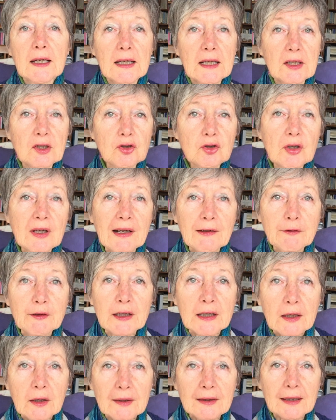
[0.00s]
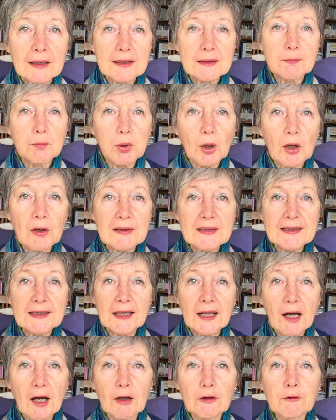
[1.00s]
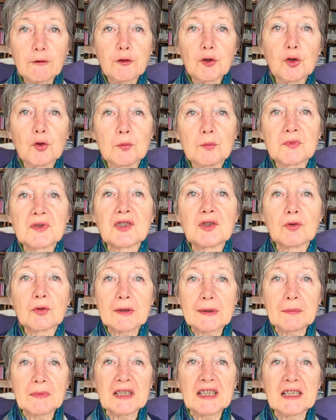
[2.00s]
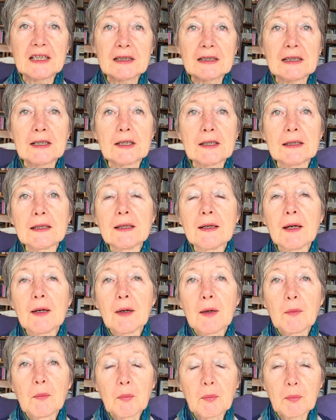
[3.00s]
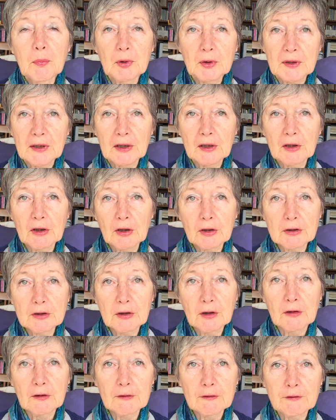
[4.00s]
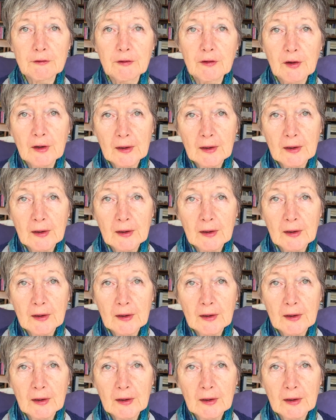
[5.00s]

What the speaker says: in traffic that's blasting out fumes, you're immediately putting a lot of